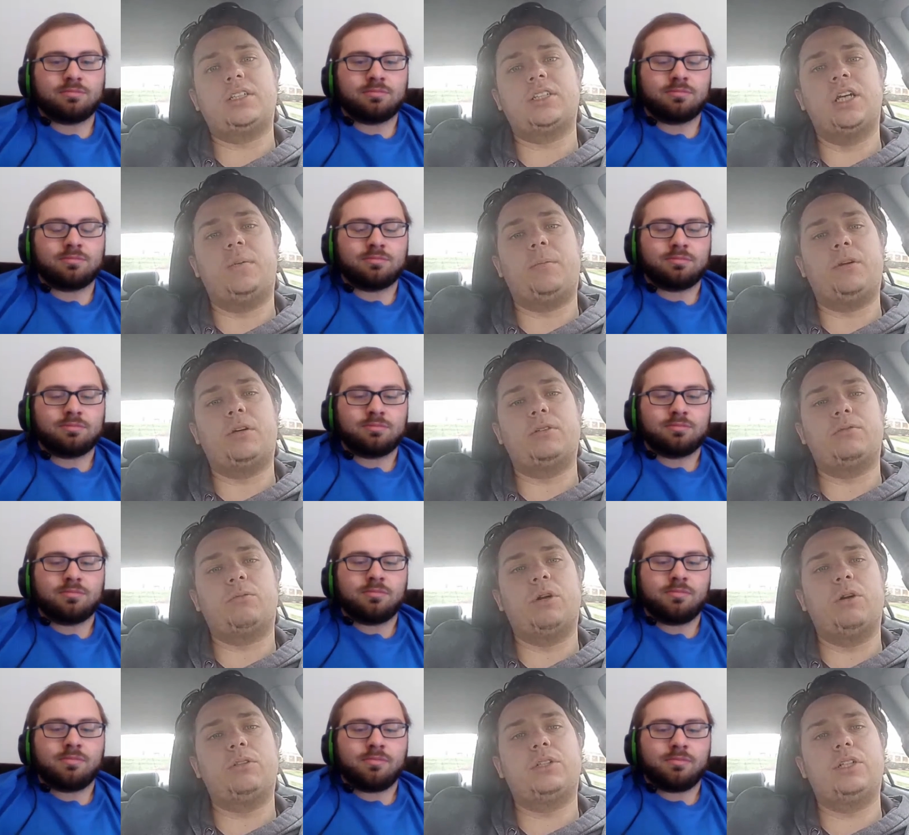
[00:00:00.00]
Speaker 1: a similar
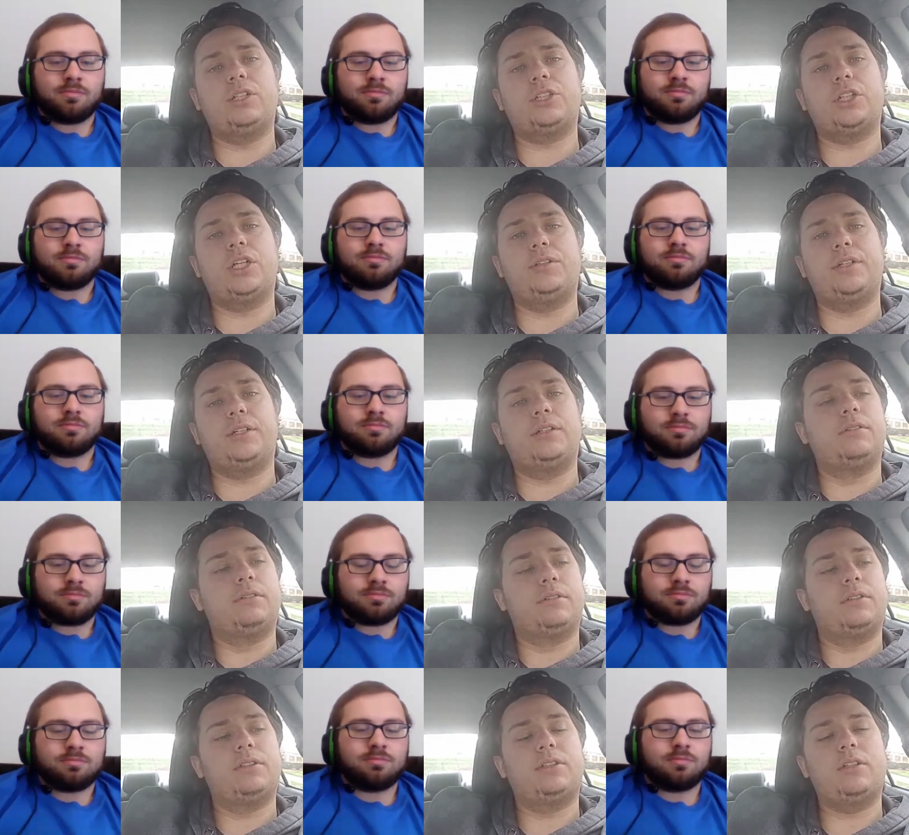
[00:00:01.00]
road to the show, though.
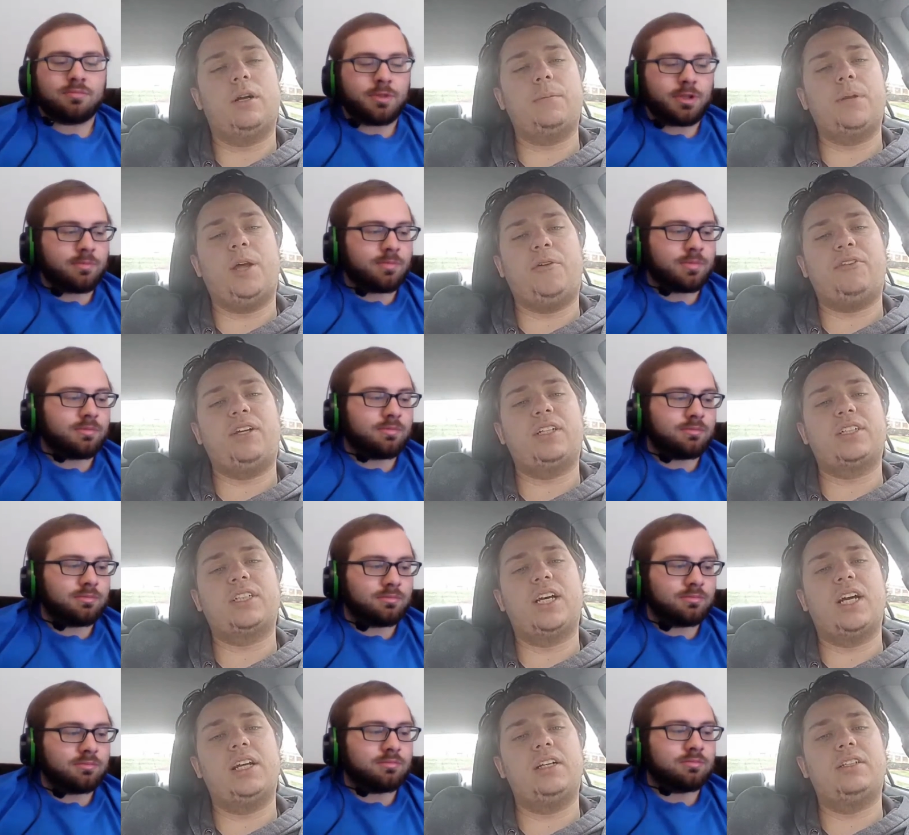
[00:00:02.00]
So I'm yeah. definitely
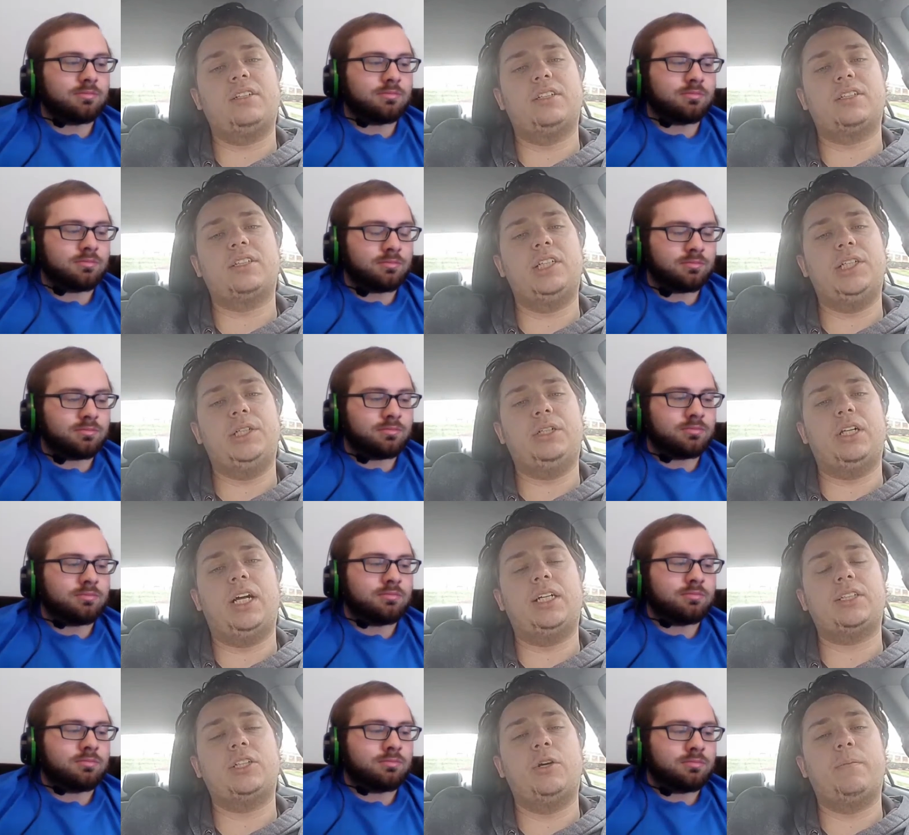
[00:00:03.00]
excited to see
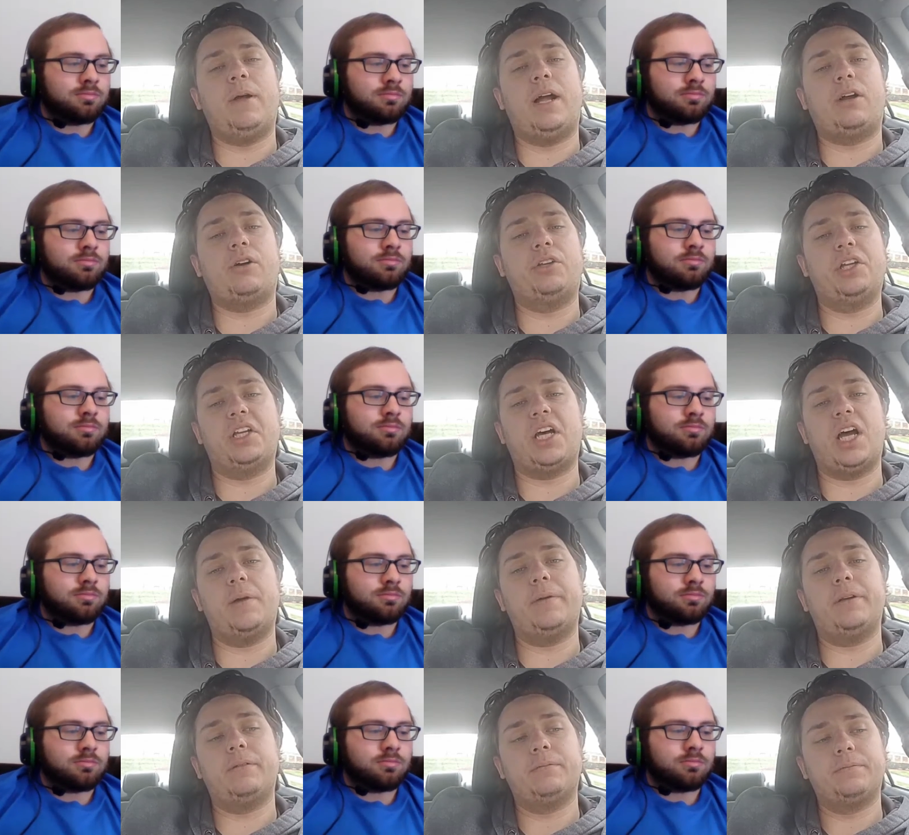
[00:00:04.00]
Glasnow back on the
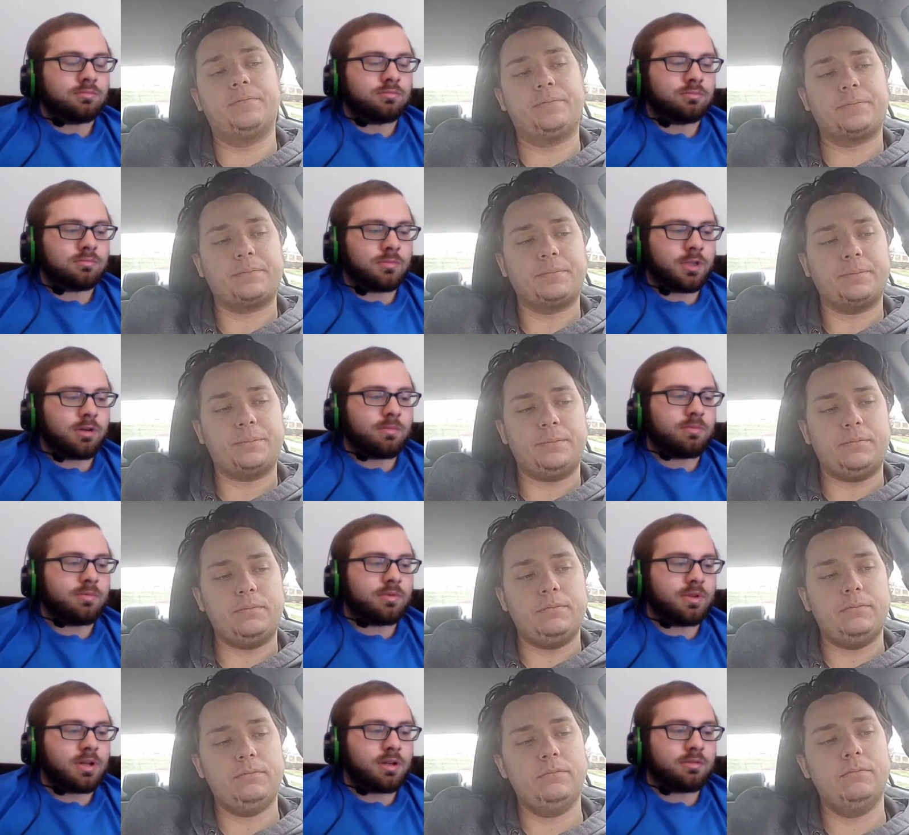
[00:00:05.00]
diamond.
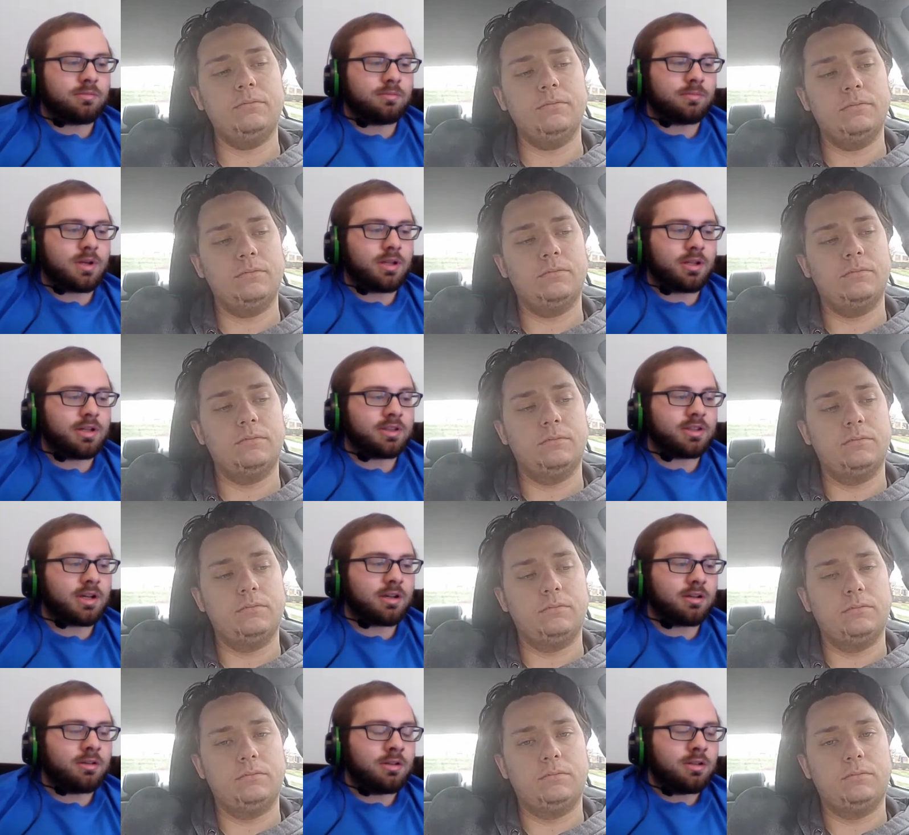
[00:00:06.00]
Speaker 2: Yeah, I like
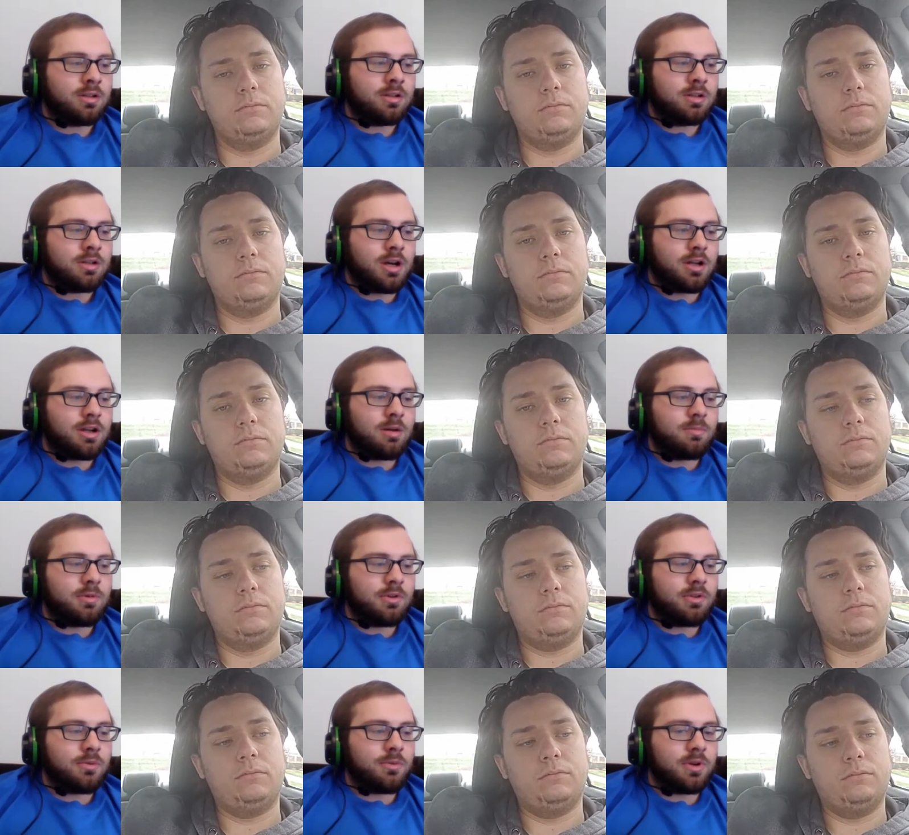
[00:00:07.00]
that. Uh,
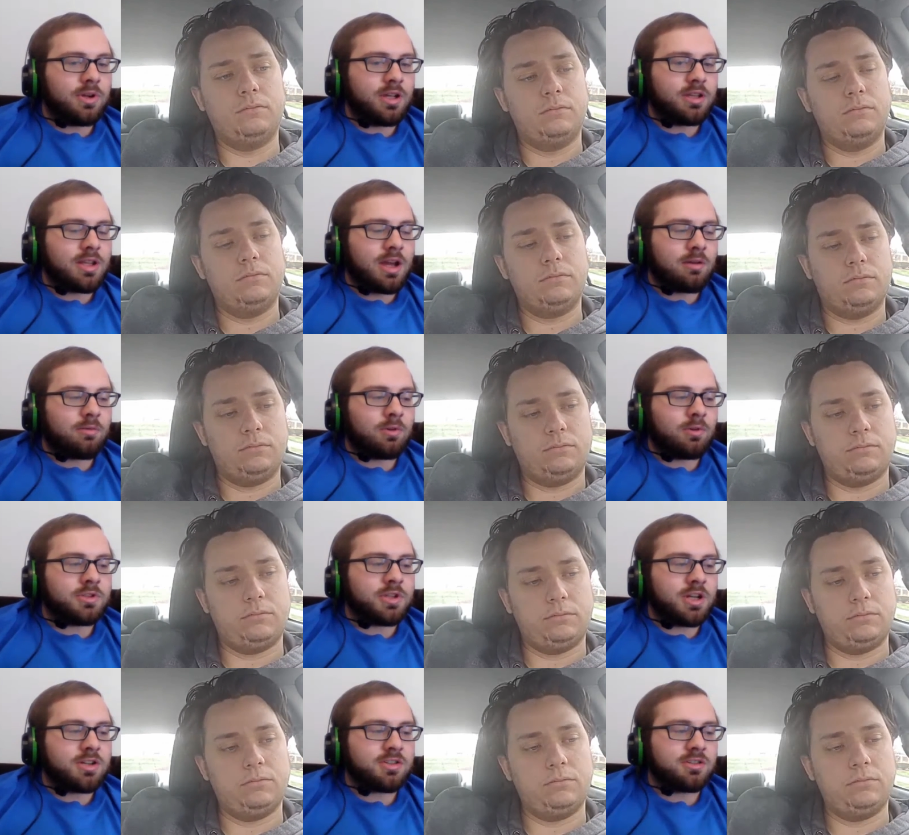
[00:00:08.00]
number three in that
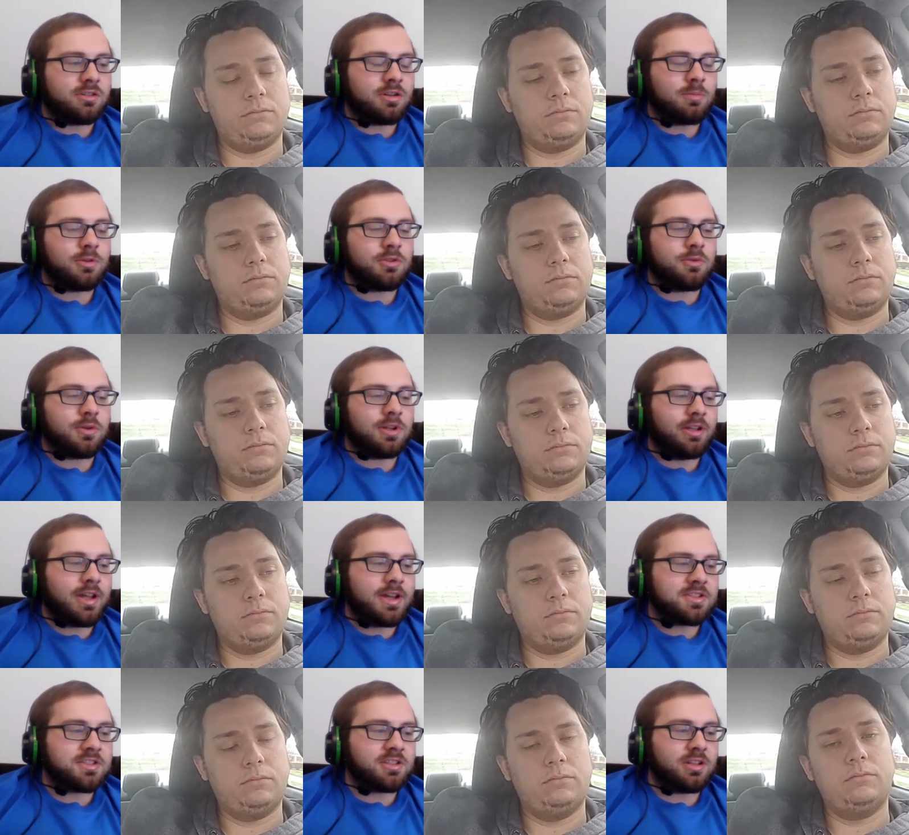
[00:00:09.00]
rotation, number three
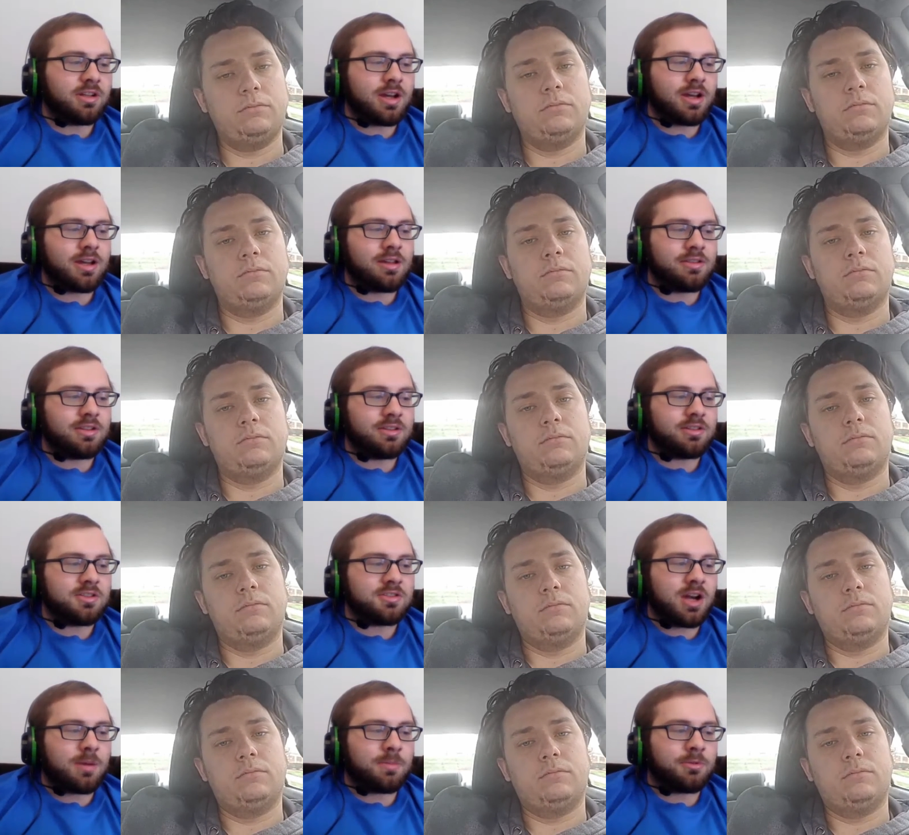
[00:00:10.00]
listed. I, I think
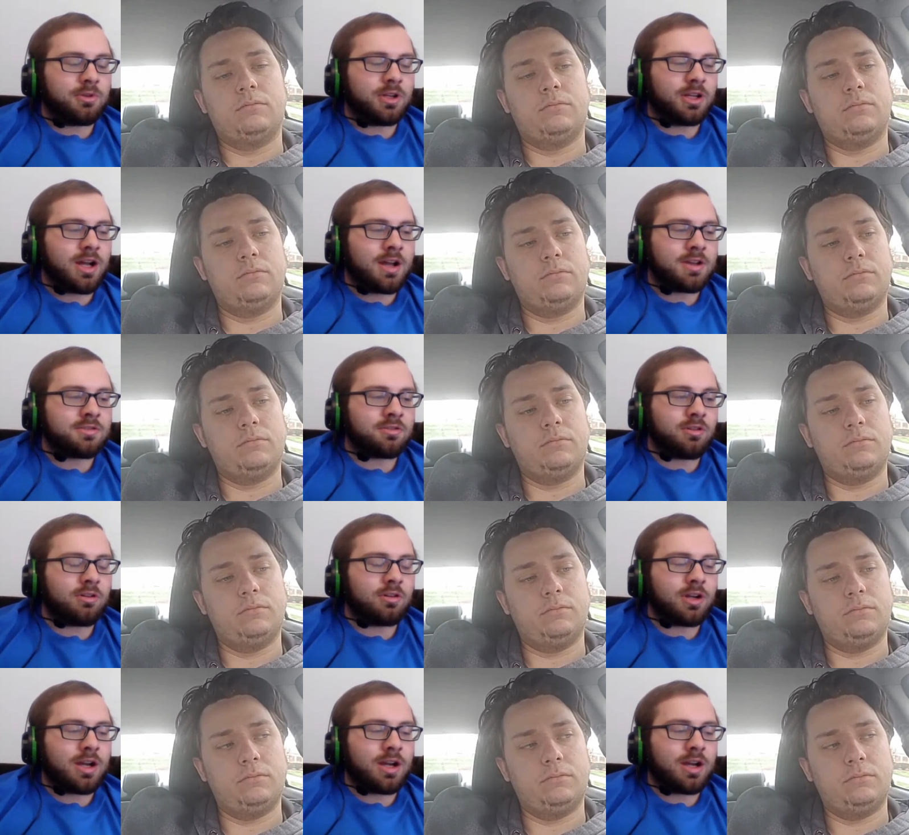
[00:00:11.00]
these top three guys are